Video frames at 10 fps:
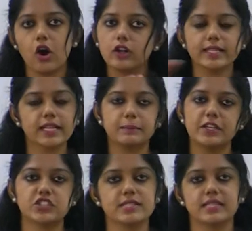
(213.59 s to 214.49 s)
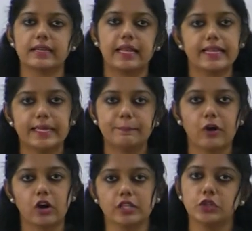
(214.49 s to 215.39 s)
all the commissions are really
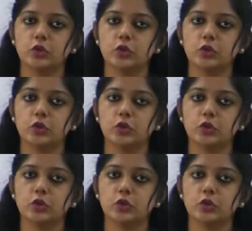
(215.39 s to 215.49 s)
important.